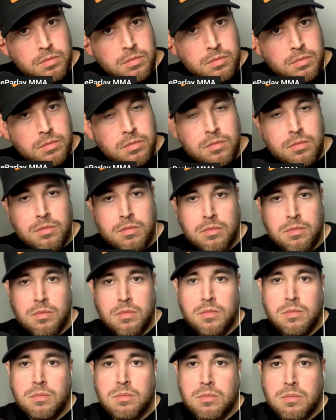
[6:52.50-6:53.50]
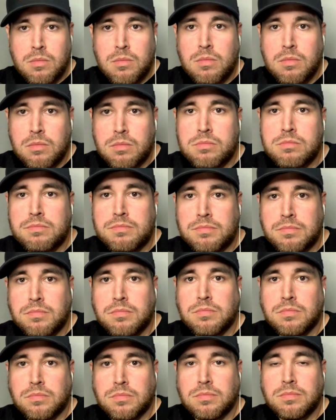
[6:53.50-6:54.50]

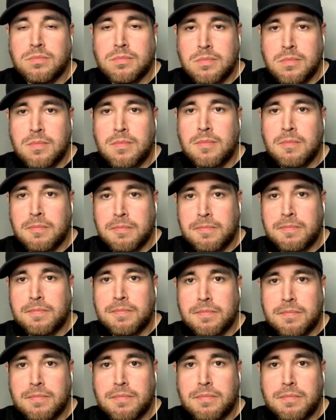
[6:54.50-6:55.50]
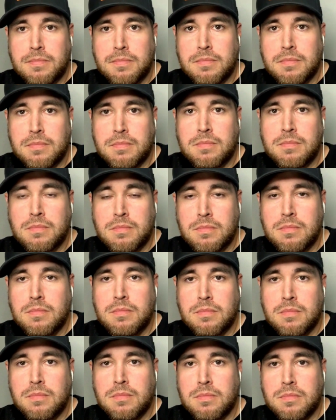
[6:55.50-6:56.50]

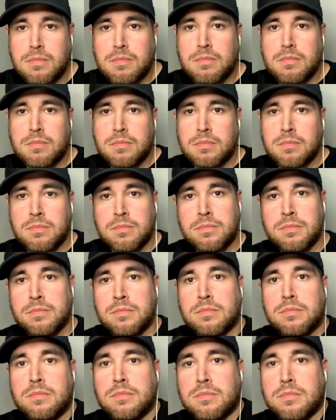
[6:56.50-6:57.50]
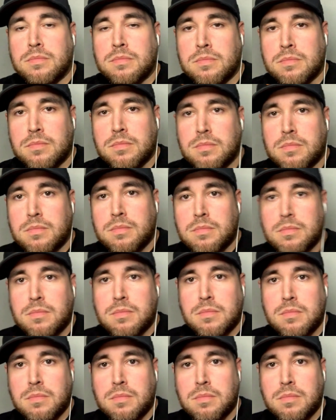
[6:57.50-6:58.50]

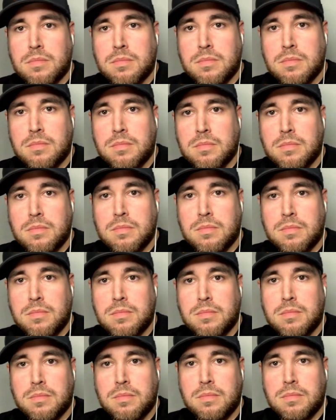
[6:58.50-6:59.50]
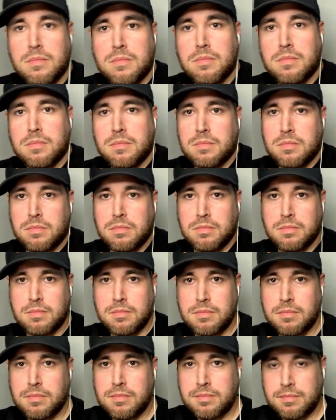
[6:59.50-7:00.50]
The person shown says nothing.